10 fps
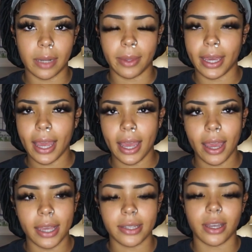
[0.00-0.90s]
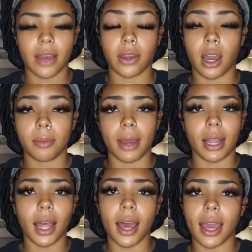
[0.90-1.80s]
I'm like, "Hey, I still haven't gotten my
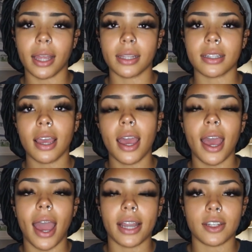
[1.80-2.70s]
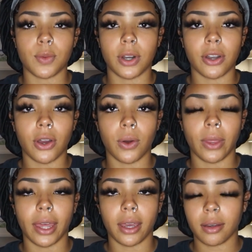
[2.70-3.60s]
lines. I just want to know
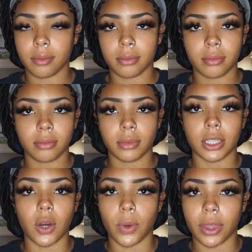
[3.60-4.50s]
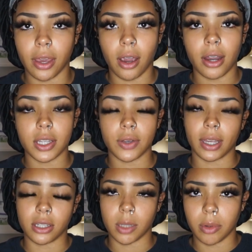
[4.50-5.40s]
like, you know, what they are so I
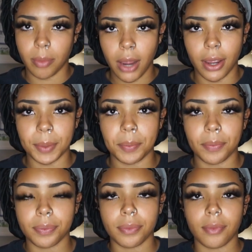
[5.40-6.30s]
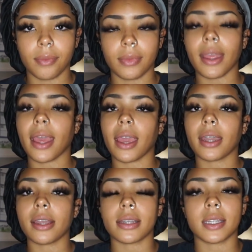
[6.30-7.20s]
can start preparing." And
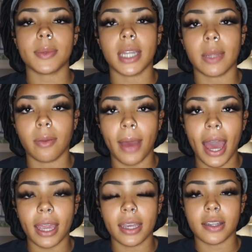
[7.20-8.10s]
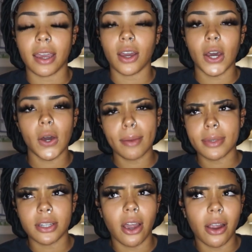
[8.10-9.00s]
he sends me an email back. He's like, "Oh, I'm
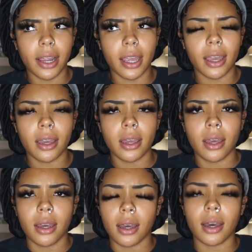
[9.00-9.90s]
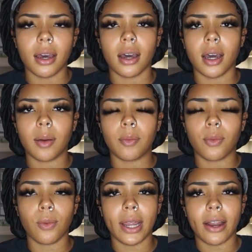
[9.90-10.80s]
sorry. Um,
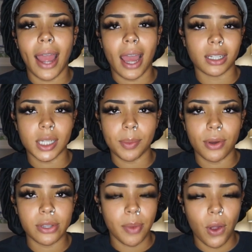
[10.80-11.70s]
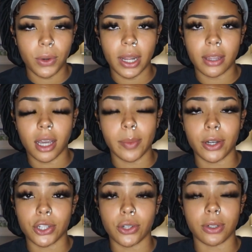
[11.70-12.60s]
we are actually postponing the
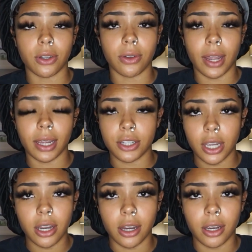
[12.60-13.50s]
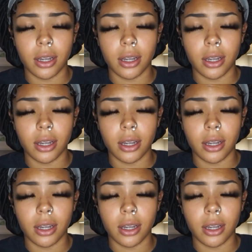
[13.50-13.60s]
commercial until next year."